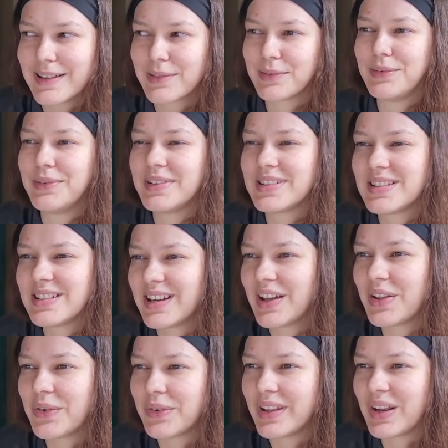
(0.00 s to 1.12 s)
threw this
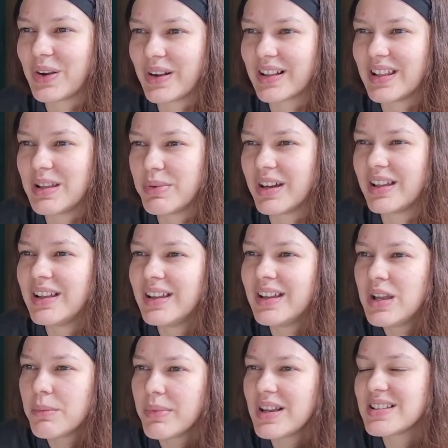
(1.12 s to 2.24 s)
together really quickly, but
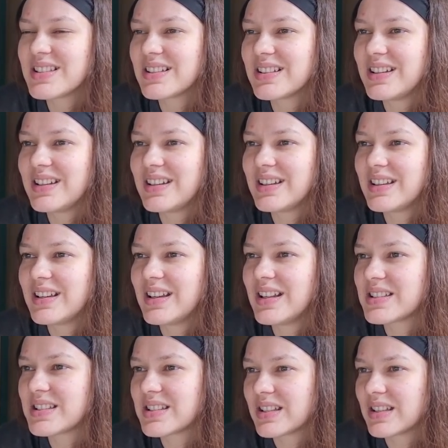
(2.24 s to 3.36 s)
basically
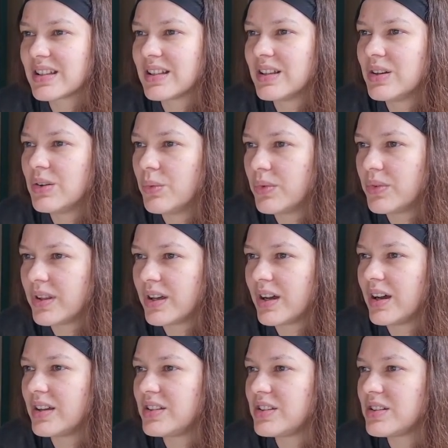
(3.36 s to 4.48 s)
it's
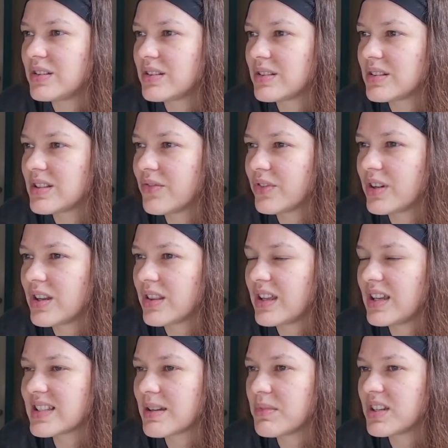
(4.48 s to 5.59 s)
the different
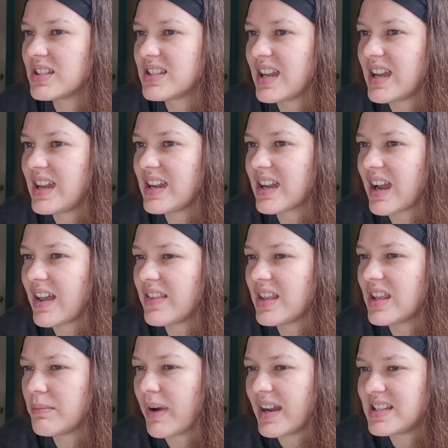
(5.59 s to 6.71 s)
things I'm going to take and
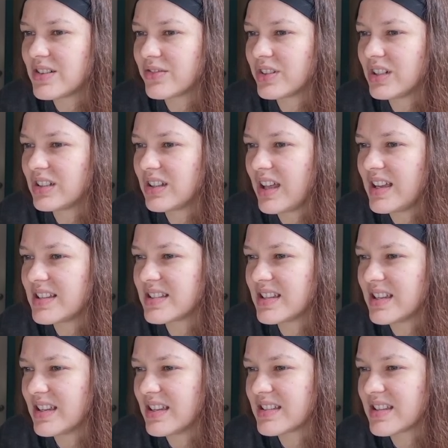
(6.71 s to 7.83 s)
then my different
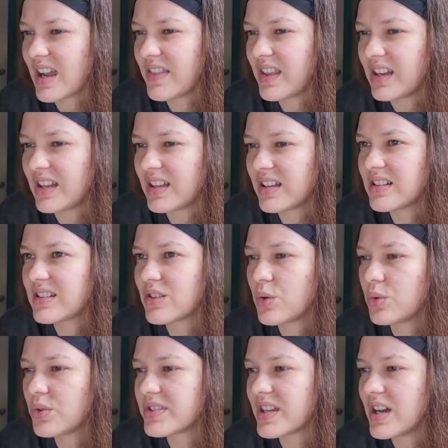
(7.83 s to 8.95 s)
glazes, and then it
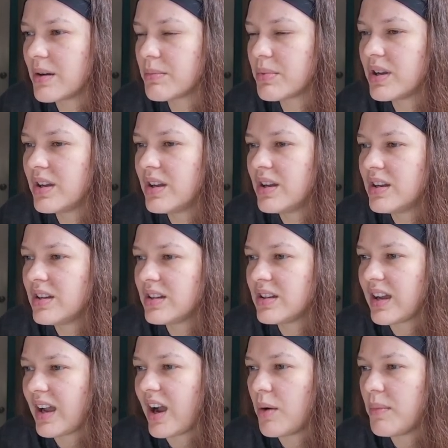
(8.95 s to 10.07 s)
totals up
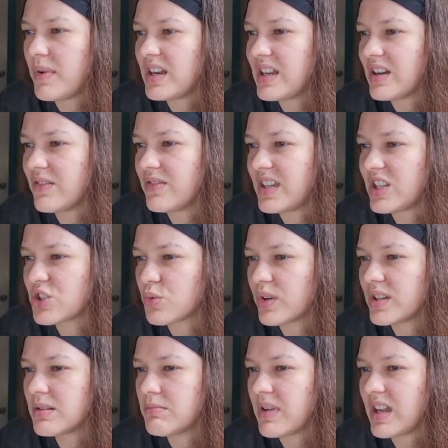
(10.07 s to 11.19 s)
how many of each one
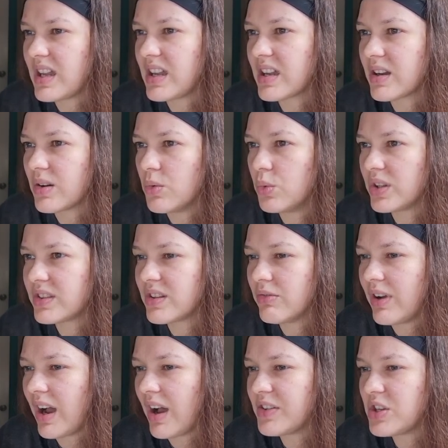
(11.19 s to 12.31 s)
to make, what the
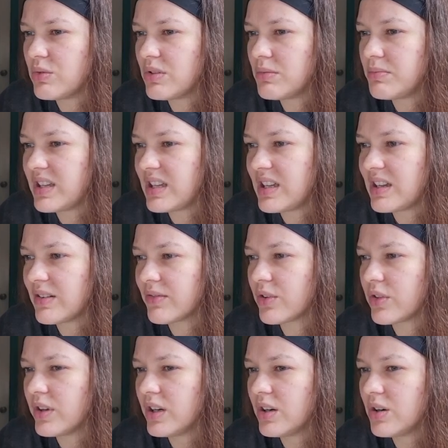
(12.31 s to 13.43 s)
value would be for
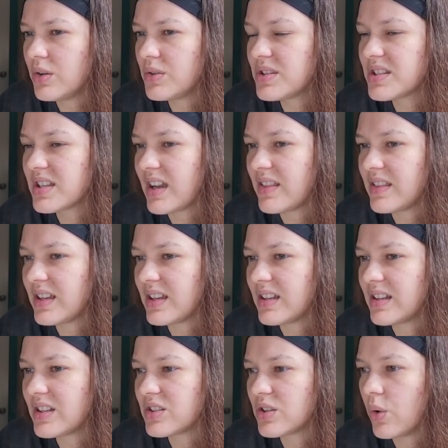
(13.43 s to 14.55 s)
those, and then
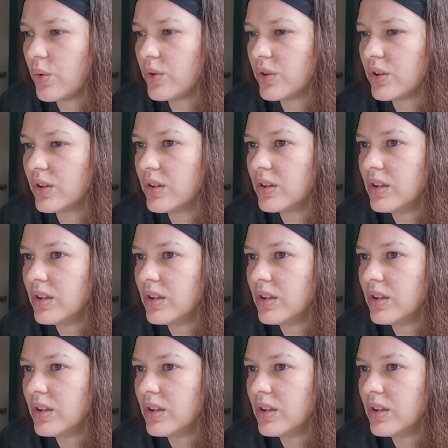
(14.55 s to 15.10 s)
the total